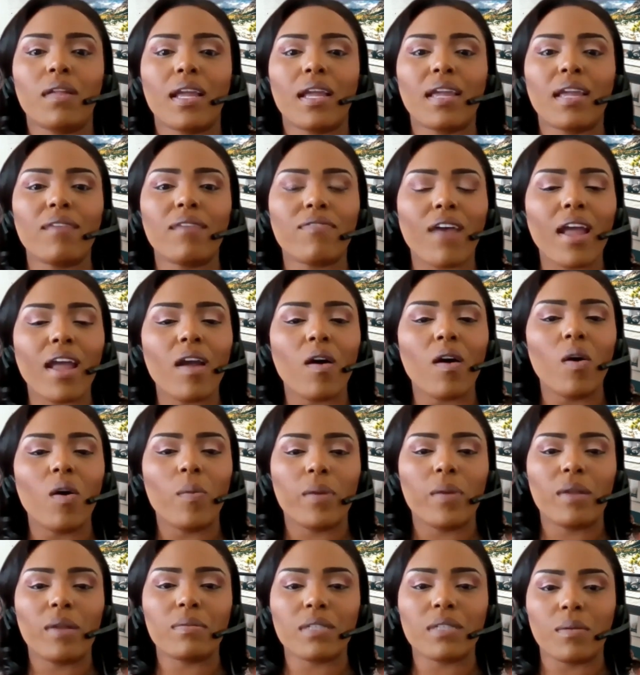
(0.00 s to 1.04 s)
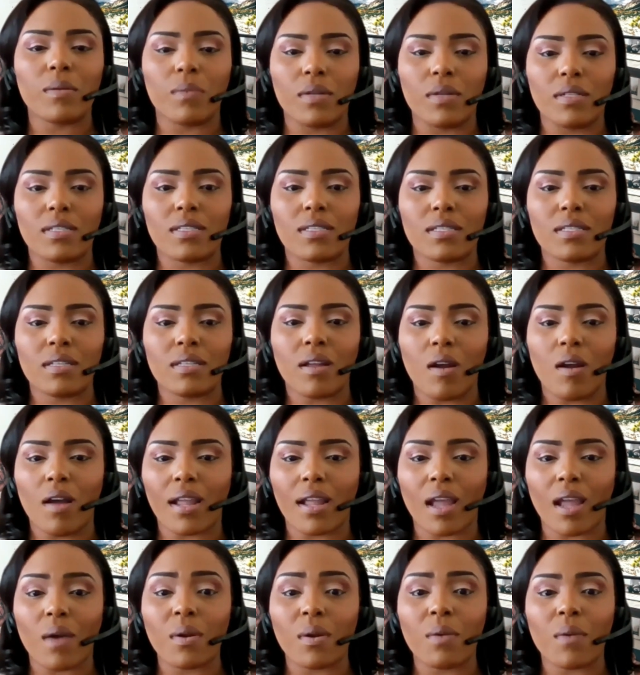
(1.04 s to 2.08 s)
Like if I open up someone's
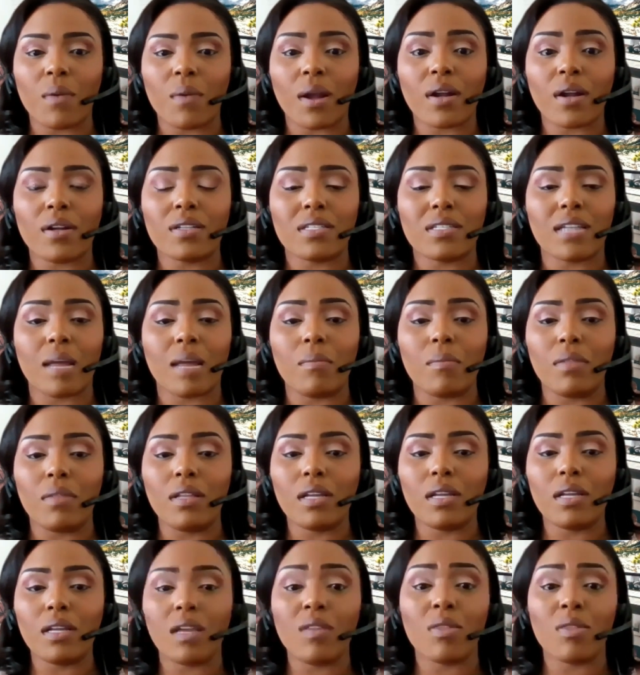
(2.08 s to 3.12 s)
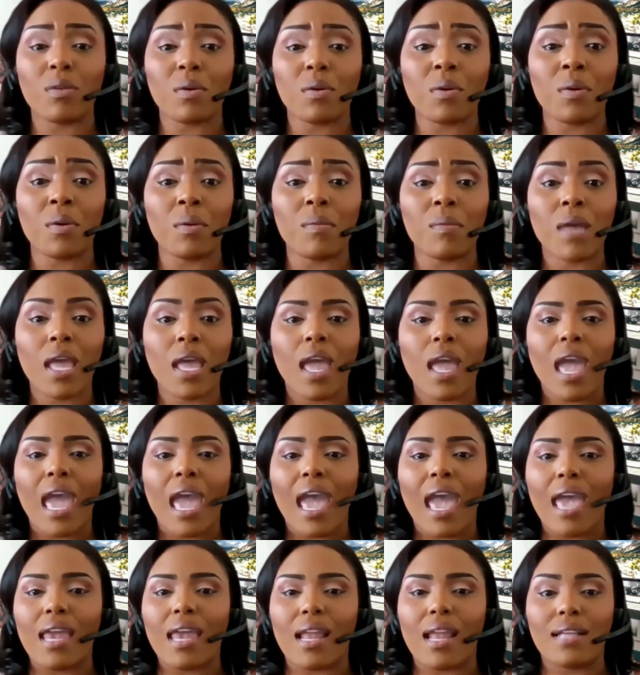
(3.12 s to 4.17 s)
accounting records and I'm looking through them
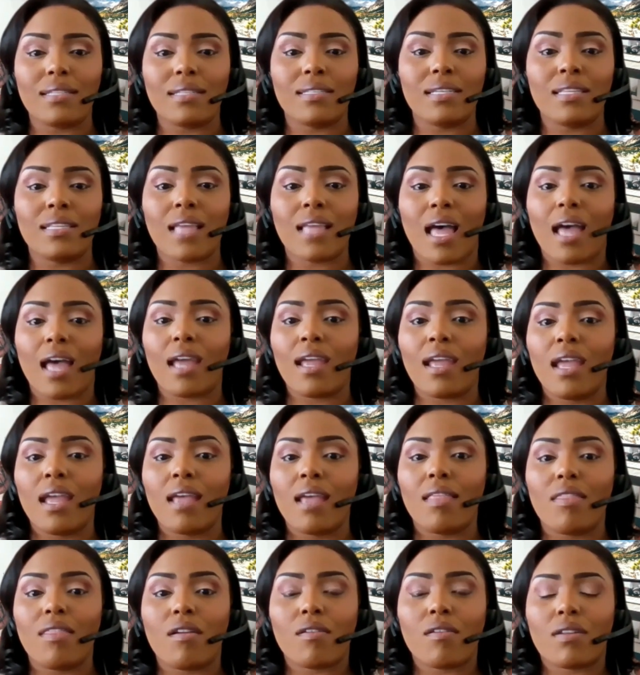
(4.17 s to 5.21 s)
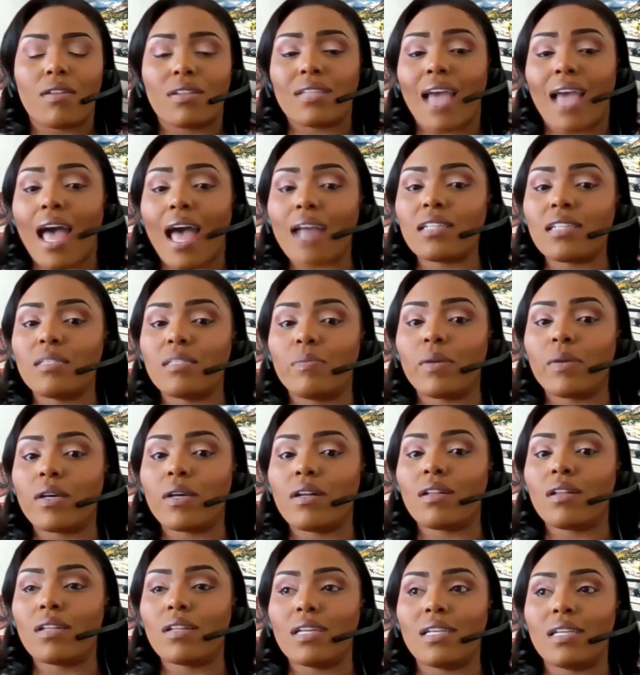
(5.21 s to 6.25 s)
and I see that their tax
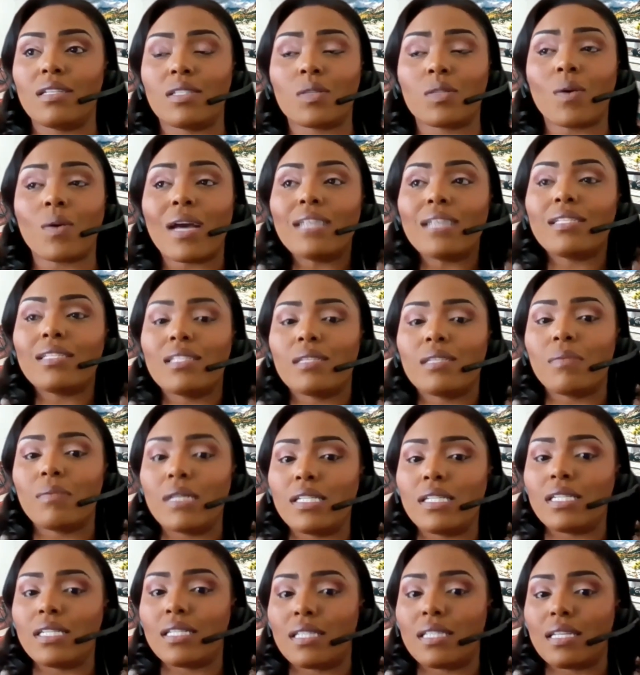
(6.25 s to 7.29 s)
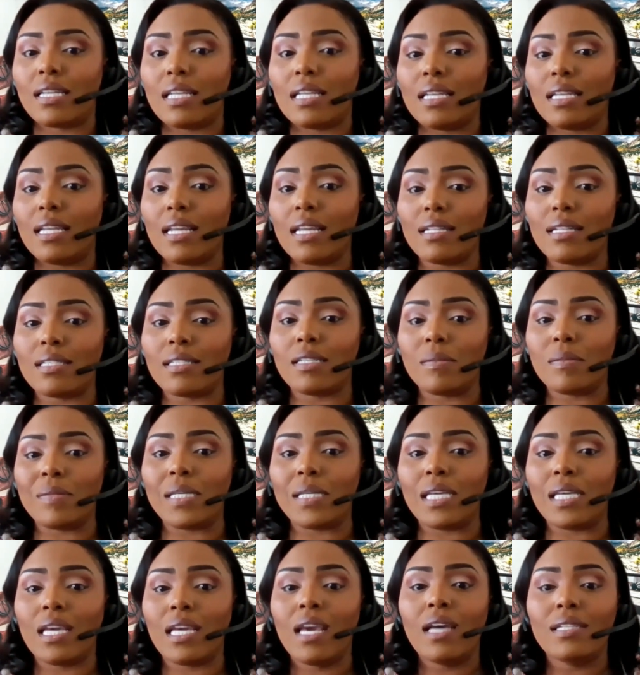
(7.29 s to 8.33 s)
bill is twice as much as it needs to
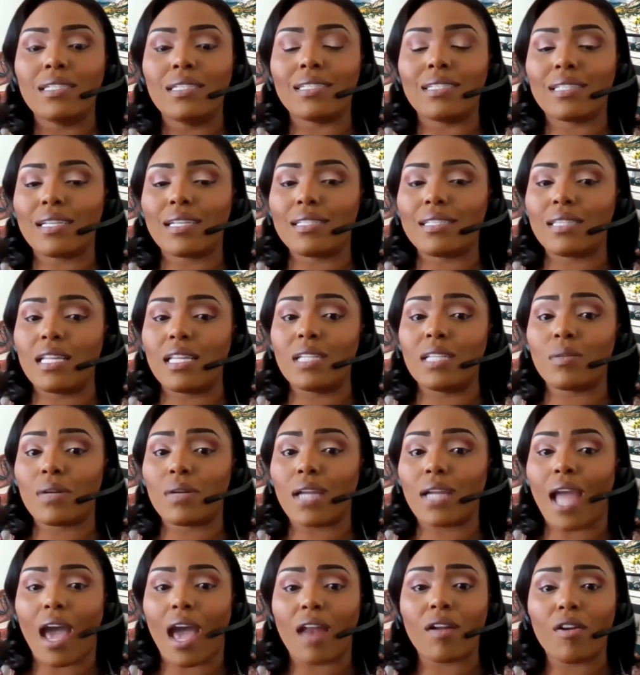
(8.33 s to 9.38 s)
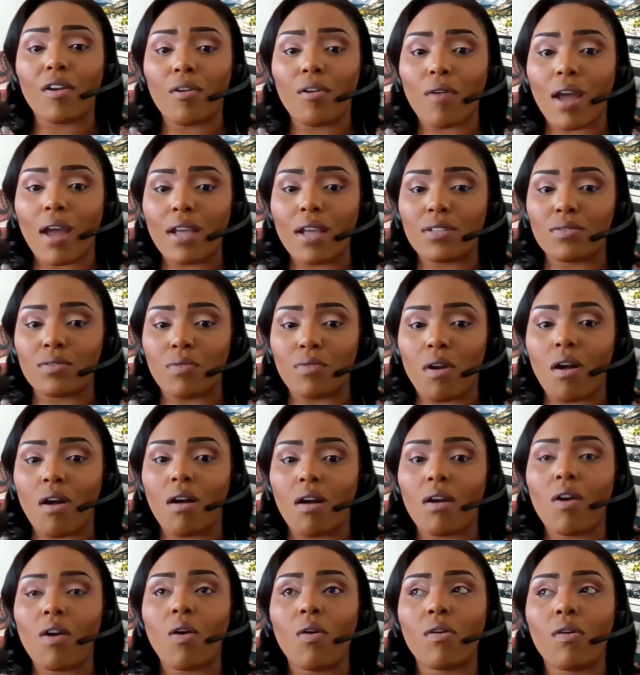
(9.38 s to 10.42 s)
be just because things were categorized
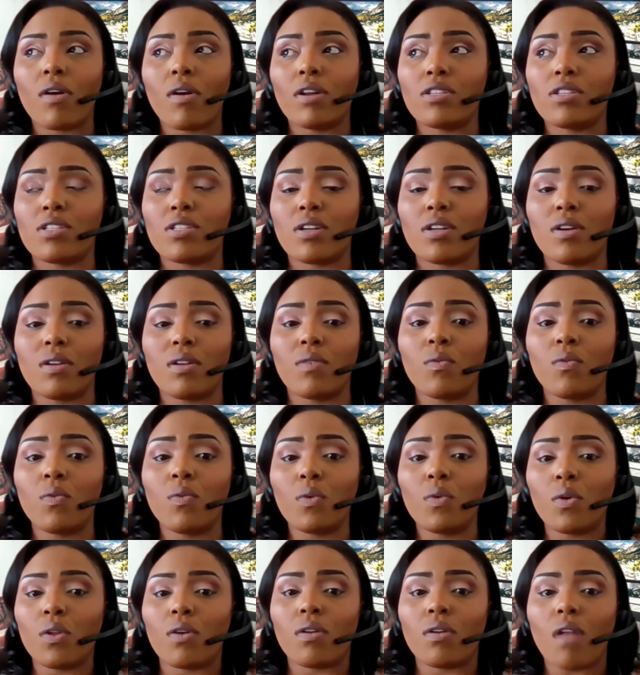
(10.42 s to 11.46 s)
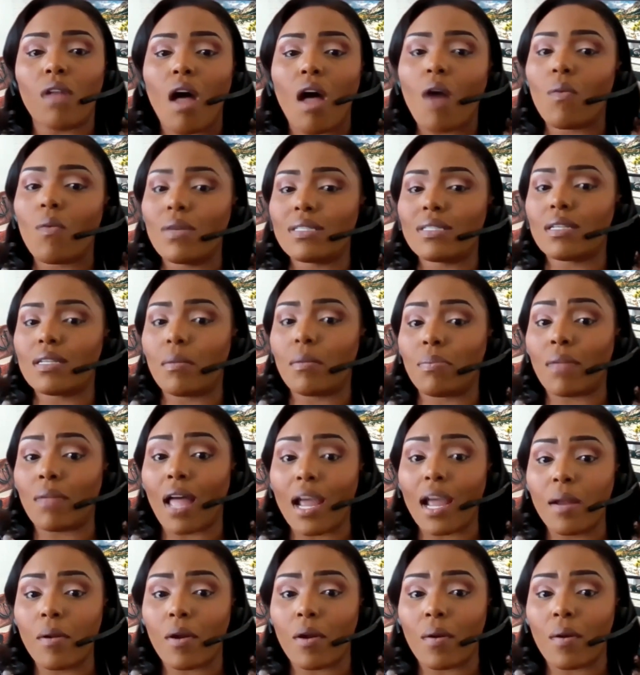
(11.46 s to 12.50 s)
wrong or a certain rule or law wasn't
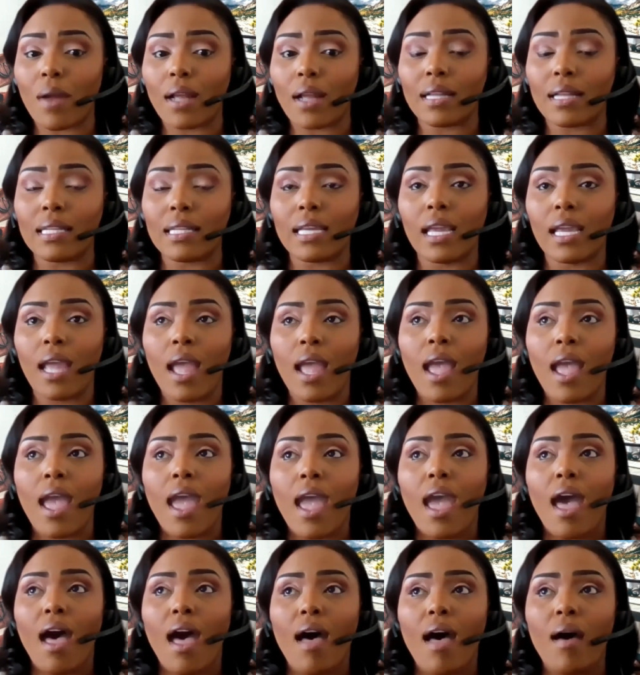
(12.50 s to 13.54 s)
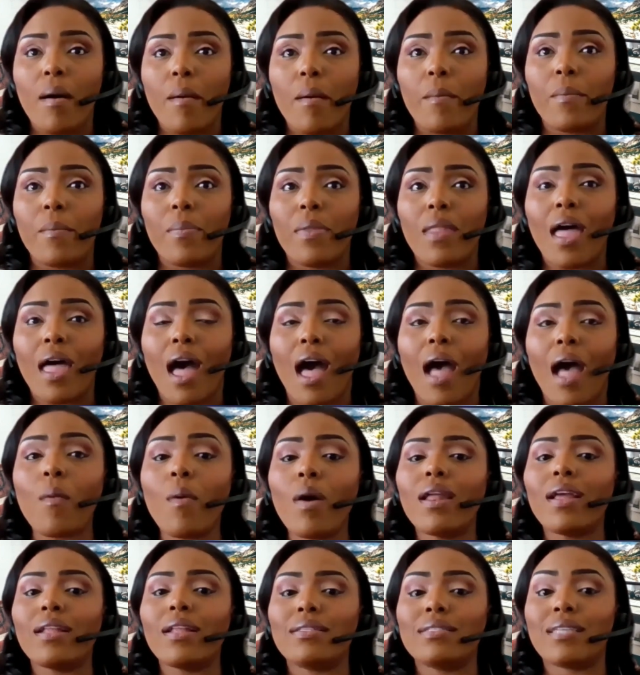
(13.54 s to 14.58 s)
applied correctly, I
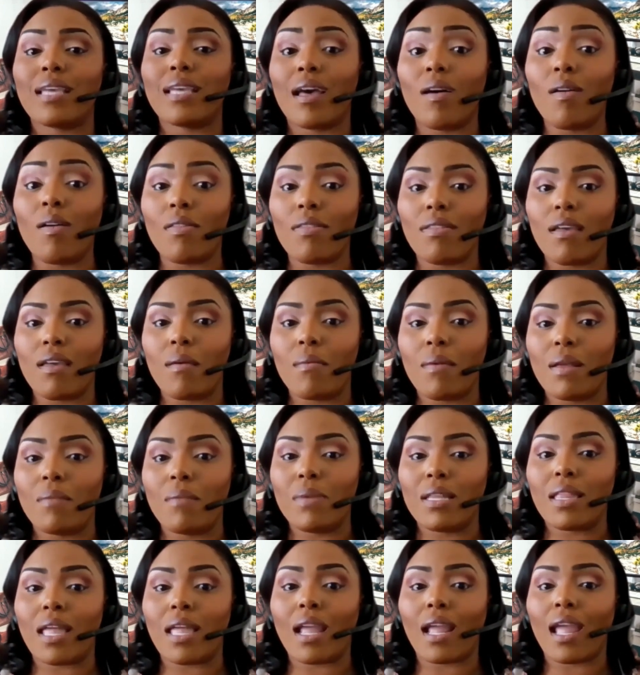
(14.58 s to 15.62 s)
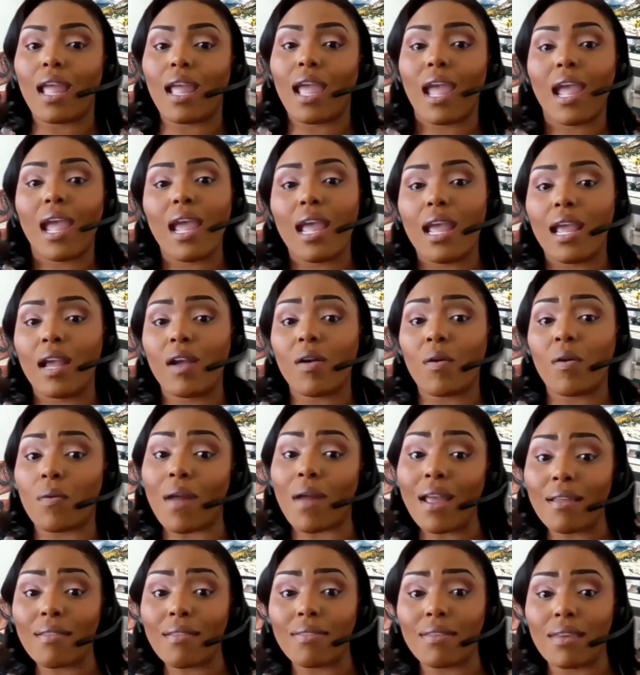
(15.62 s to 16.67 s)
want to tell them and be like, hey,
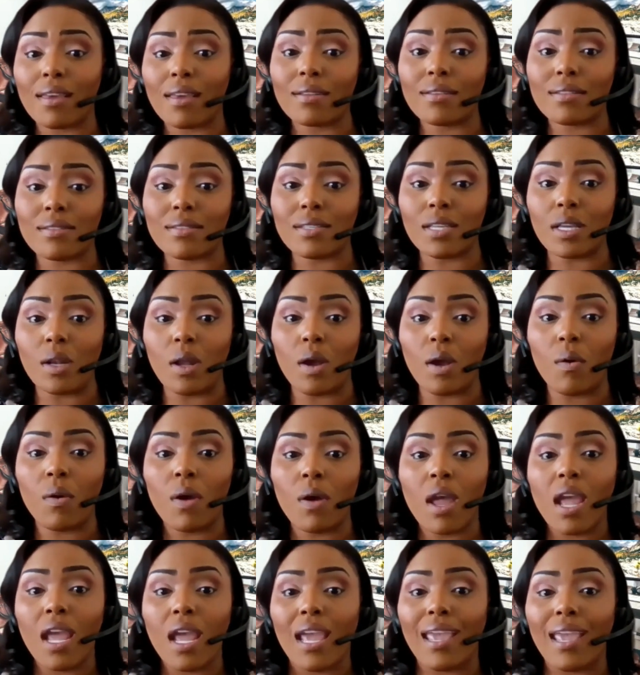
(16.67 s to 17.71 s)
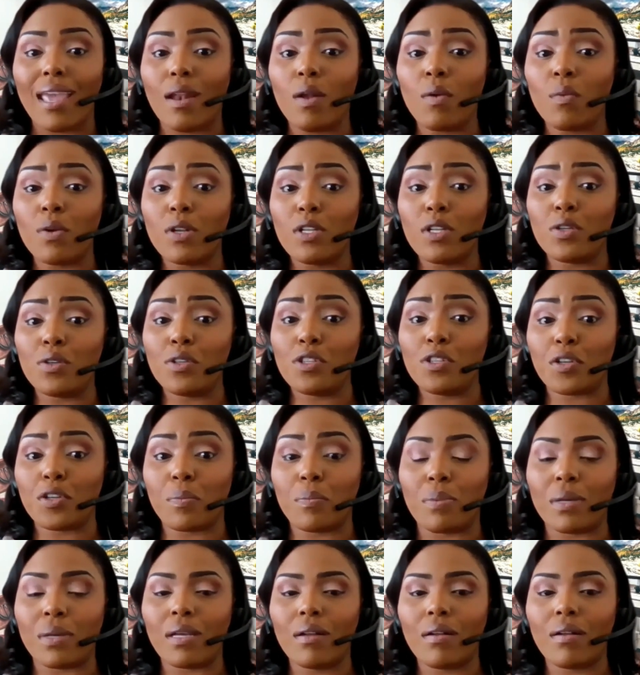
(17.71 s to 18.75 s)
correct this, it'll reduce your
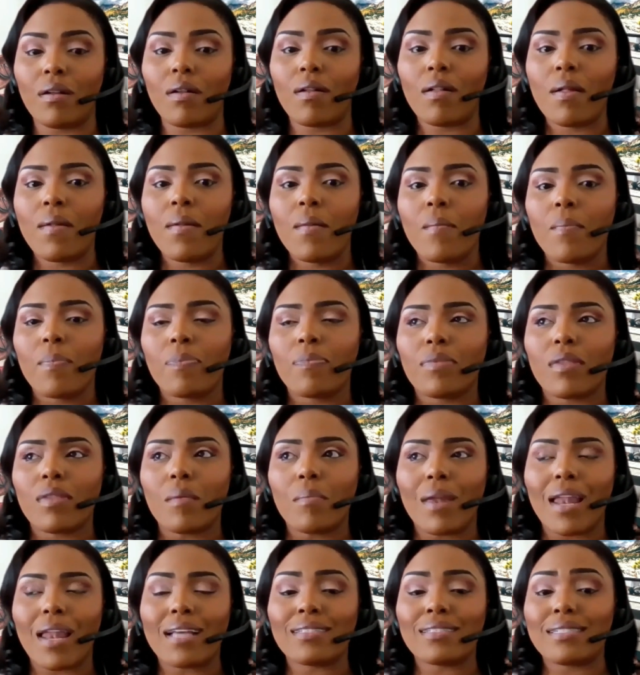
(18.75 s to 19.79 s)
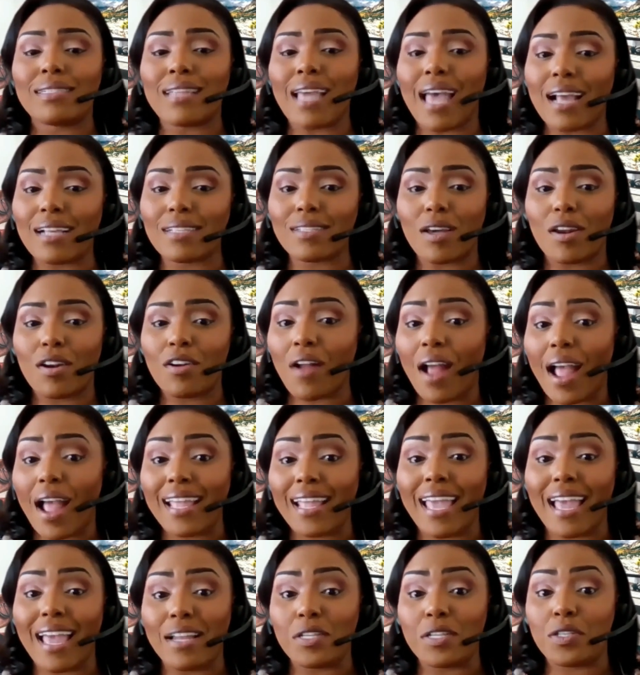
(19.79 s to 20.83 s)
bill. But as a tax auditor, I
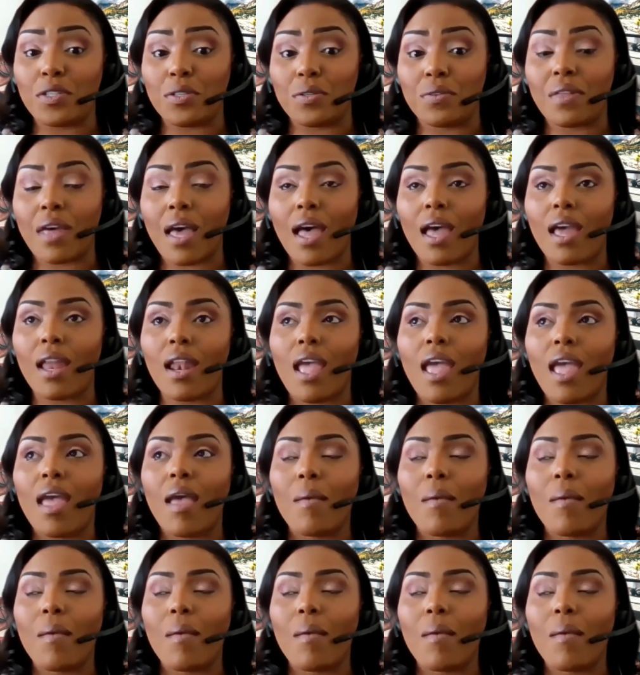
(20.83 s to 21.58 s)
can't do that.